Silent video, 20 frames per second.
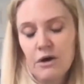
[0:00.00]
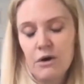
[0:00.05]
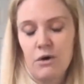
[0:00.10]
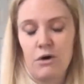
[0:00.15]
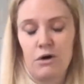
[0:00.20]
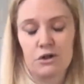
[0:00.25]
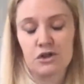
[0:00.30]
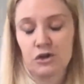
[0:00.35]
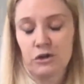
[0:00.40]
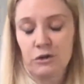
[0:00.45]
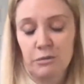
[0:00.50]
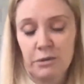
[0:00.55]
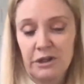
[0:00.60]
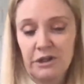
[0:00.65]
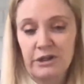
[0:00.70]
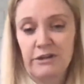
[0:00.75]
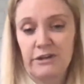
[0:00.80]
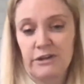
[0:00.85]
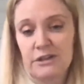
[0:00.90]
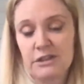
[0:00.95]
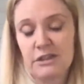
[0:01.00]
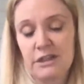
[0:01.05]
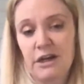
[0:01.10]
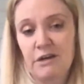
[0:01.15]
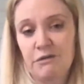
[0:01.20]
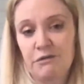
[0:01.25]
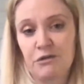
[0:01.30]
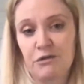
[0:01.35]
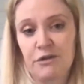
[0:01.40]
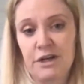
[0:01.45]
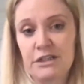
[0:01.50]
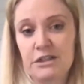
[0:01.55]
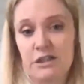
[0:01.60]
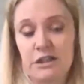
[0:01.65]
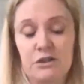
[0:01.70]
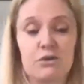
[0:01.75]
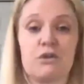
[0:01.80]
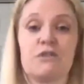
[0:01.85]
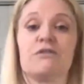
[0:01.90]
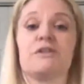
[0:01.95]
Australopithecus
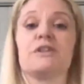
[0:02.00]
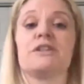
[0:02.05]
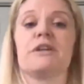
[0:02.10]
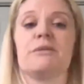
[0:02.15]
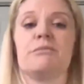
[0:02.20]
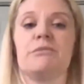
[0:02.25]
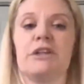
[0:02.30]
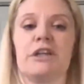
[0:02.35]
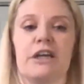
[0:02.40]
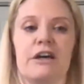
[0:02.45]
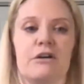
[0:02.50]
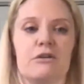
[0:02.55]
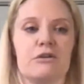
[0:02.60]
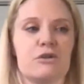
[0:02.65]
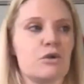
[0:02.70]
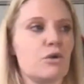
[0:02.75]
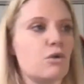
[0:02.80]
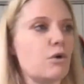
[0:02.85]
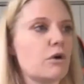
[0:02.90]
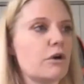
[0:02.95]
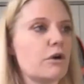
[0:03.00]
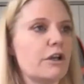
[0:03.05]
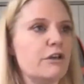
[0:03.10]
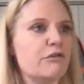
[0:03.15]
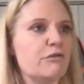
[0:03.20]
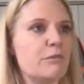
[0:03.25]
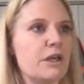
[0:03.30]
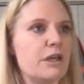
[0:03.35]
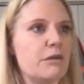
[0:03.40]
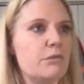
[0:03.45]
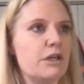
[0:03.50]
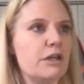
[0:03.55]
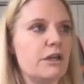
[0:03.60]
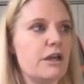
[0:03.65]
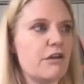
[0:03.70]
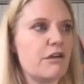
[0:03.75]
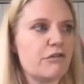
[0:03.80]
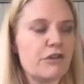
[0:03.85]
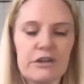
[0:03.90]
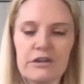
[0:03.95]
afarensis, or if it's something else, or if maybe
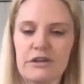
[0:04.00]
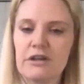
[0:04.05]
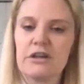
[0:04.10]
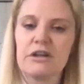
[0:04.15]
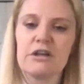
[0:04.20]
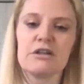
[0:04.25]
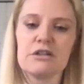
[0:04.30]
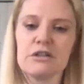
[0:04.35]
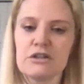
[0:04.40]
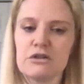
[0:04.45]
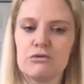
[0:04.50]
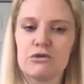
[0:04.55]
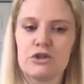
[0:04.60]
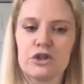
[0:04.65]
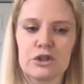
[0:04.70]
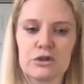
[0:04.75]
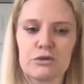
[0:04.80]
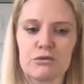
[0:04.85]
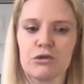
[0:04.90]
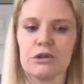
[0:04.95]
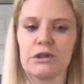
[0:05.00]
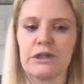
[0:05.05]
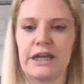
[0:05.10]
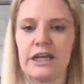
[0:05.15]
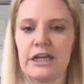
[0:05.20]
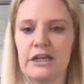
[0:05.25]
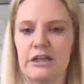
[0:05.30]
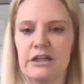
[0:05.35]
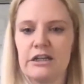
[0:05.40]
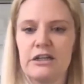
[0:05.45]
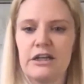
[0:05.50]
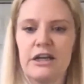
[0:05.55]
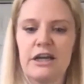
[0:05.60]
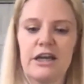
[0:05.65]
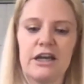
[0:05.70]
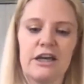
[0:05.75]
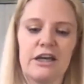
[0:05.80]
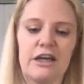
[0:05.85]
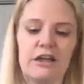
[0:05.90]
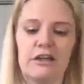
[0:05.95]
everything is just related
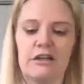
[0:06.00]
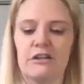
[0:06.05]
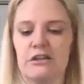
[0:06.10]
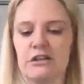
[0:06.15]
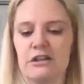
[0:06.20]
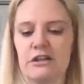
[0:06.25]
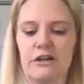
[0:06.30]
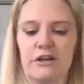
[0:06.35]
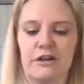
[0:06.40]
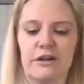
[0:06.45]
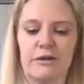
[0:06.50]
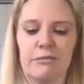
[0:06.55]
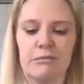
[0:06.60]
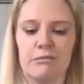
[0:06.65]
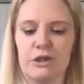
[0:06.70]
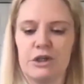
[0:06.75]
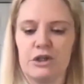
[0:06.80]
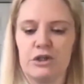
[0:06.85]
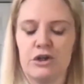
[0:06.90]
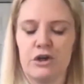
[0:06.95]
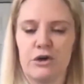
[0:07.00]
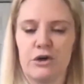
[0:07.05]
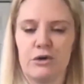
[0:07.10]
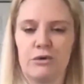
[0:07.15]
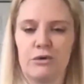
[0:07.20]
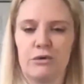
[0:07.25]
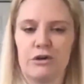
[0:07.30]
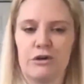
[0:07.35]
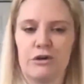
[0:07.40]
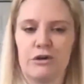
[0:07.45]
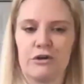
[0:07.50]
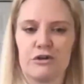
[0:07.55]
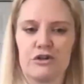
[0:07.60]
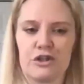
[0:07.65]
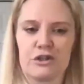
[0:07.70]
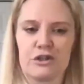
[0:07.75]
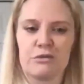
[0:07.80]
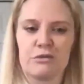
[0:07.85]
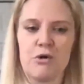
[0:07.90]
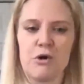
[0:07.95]
and there are
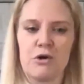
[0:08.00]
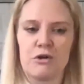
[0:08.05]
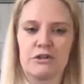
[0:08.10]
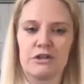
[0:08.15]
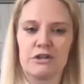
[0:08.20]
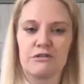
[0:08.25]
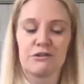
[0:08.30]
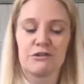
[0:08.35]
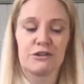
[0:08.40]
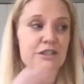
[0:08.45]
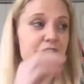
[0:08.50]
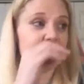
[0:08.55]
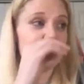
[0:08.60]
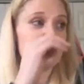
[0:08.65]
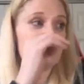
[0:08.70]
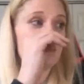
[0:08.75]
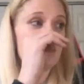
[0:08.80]
just small differences.